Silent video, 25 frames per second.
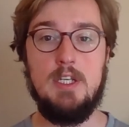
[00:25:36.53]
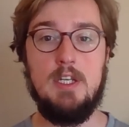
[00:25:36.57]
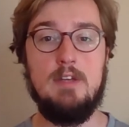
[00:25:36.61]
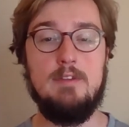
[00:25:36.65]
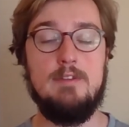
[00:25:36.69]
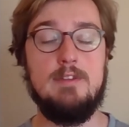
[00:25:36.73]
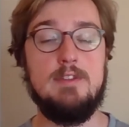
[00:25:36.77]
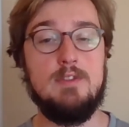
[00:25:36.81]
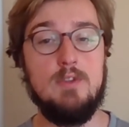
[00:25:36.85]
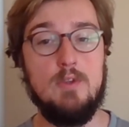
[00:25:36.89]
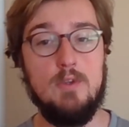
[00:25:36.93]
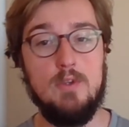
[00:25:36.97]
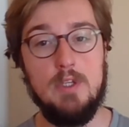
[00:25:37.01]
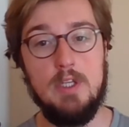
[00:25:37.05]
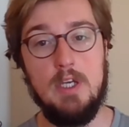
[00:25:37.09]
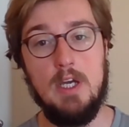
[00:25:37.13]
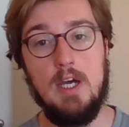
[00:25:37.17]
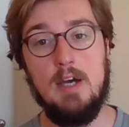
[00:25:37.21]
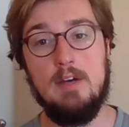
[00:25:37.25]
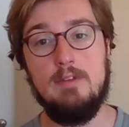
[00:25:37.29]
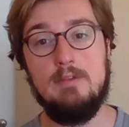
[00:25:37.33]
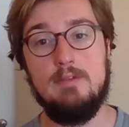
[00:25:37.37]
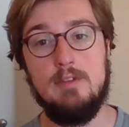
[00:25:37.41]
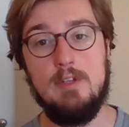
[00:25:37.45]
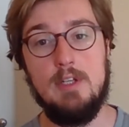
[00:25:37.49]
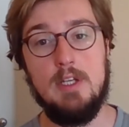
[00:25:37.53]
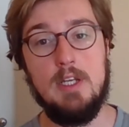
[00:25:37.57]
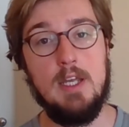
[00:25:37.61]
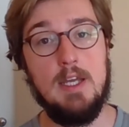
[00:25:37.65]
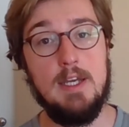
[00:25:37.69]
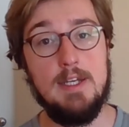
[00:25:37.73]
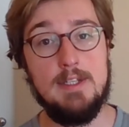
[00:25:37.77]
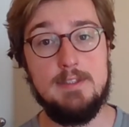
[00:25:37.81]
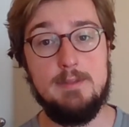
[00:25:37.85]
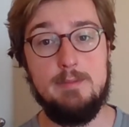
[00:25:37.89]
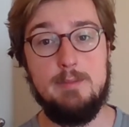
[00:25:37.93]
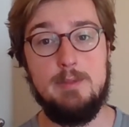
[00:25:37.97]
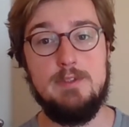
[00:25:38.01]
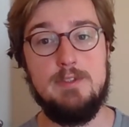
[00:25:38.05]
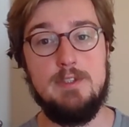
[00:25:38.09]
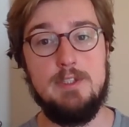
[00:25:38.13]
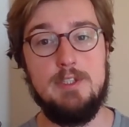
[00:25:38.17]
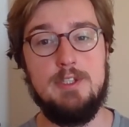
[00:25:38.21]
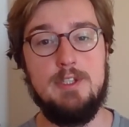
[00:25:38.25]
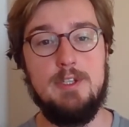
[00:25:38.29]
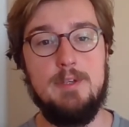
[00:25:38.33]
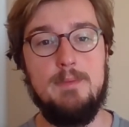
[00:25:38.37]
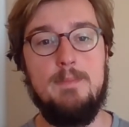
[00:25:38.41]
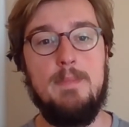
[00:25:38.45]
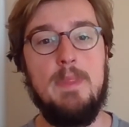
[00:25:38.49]
if it's only offering
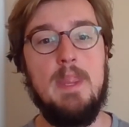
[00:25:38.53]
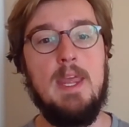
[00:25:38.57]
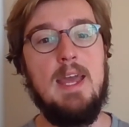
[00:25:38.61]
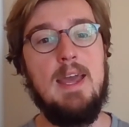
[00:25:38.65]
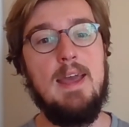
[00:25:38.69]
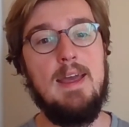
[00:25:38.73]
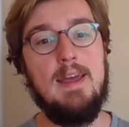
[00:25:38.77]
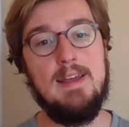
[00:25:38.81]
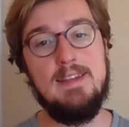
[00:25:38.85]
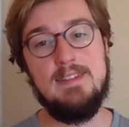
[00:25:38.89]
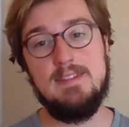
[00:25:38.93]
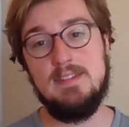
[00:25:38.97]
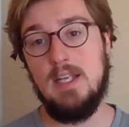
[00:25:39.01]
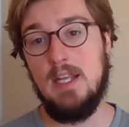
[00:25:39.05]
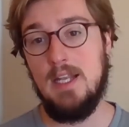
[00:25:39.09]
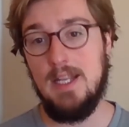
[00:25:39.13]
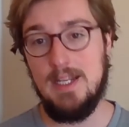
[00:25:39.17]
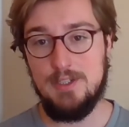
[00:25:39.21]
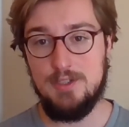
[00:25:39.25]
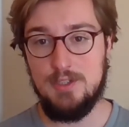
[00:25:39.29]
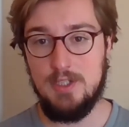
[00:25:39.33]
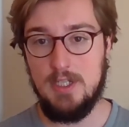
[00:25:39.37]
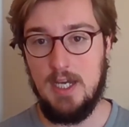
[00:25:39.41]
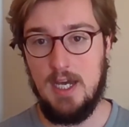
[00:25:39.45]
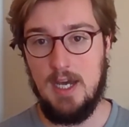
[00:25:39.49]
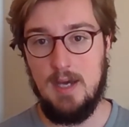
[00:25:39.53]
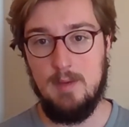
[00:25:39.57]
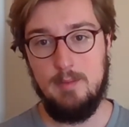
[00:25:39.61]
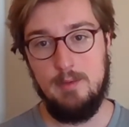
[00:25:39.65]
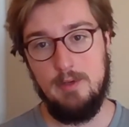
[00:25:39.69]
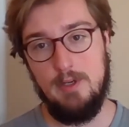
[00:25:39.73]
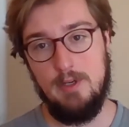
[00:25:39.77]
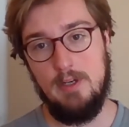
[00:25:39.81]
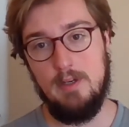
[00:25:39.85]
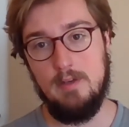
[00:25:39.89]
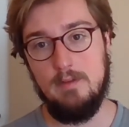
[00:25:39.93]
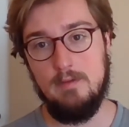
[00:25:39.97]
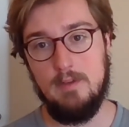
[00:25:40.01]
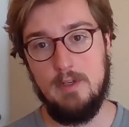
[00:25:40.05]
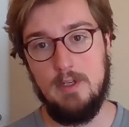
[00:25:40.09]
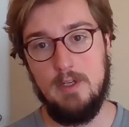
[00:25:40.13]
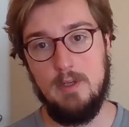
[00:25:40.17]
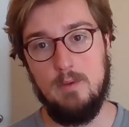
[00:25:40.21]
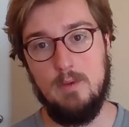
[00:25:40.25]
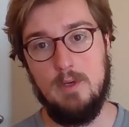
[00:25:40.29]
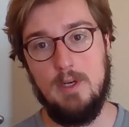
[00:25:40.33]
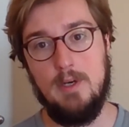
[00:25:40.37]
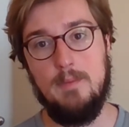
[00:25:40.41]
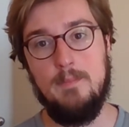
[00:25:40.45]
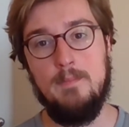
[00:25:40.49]
exposition, it's not actually operating very
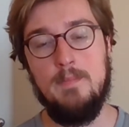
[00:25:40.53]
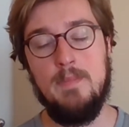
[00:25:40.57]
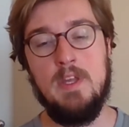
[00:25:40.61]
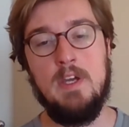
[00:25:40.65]
well.